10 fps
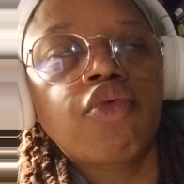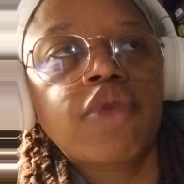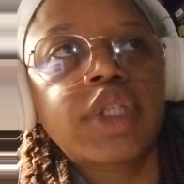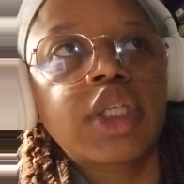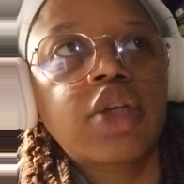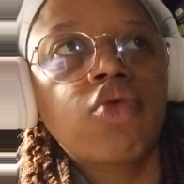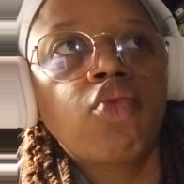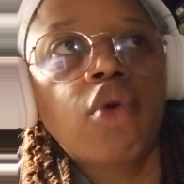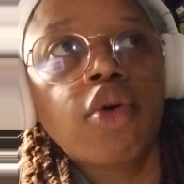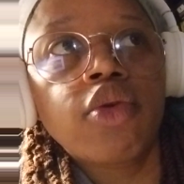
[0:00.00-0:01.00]
see the
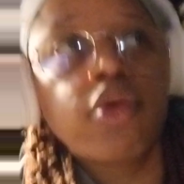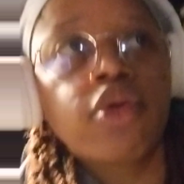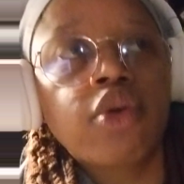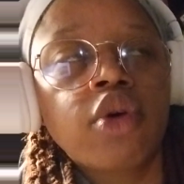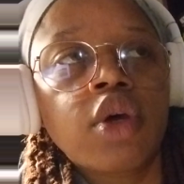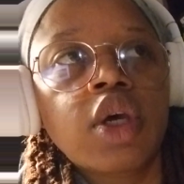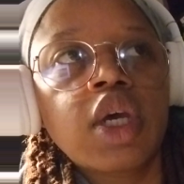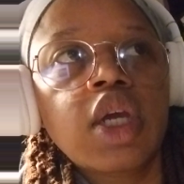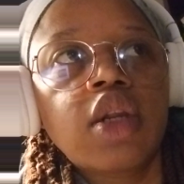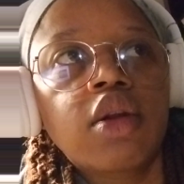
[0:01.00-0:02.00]

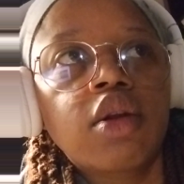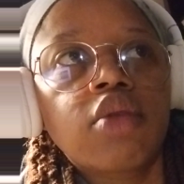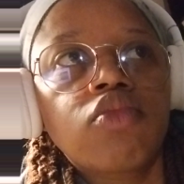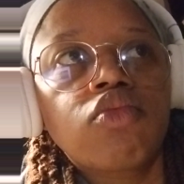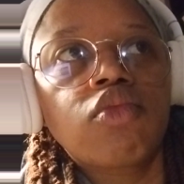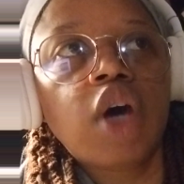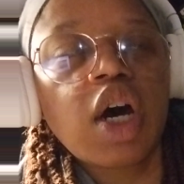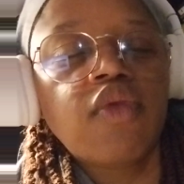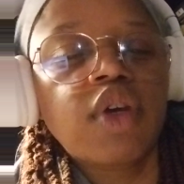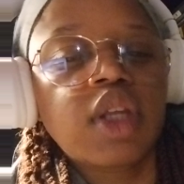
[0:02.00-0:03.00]
worth in
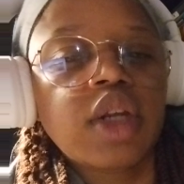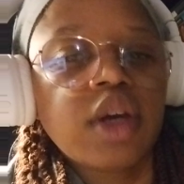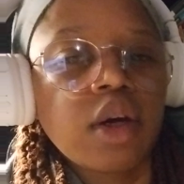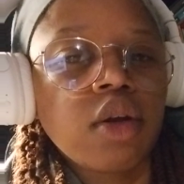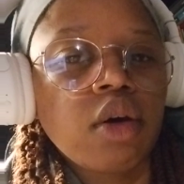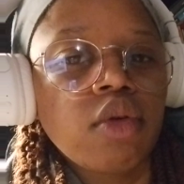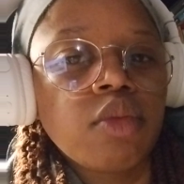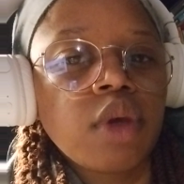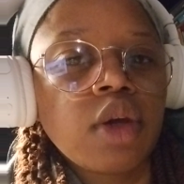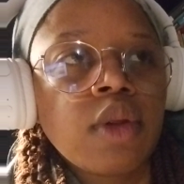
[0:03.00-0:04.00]
having that dialogue with
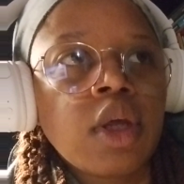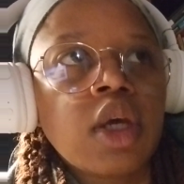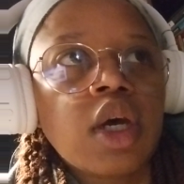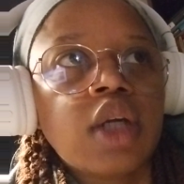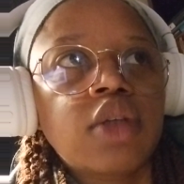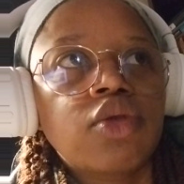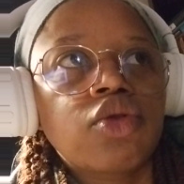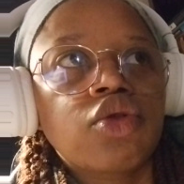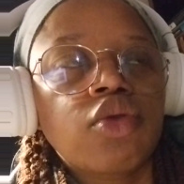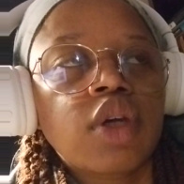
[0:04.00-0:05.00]
me, I need to
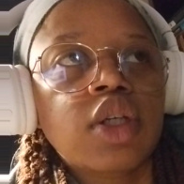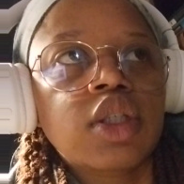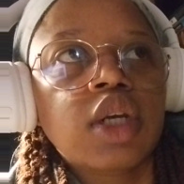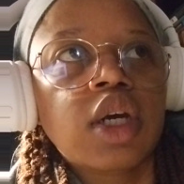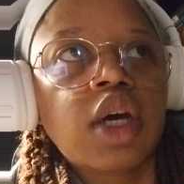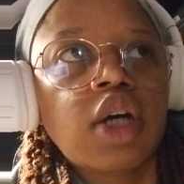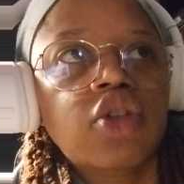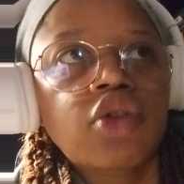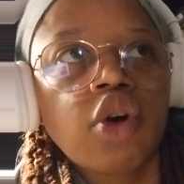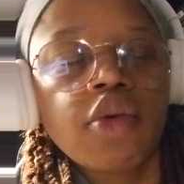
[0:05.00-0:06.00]
showcase that I
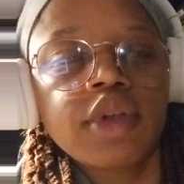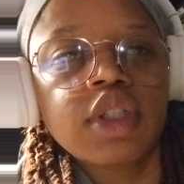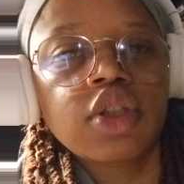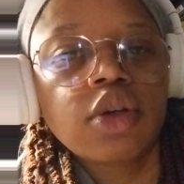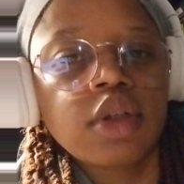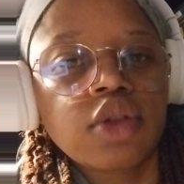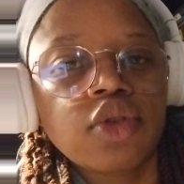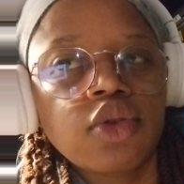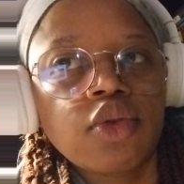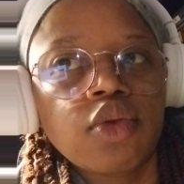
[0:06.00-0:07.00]
actually already started
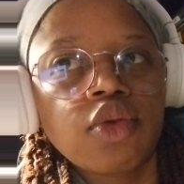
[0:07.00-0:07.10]
to